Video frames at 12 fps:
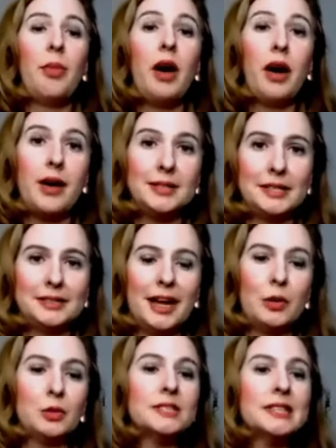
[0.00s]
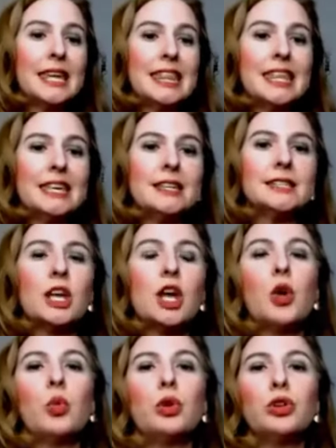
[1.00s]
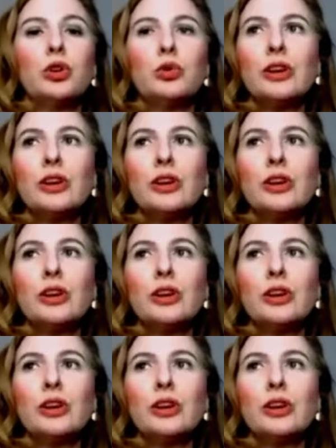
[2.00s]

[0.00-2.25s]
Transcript: But I will say this, when you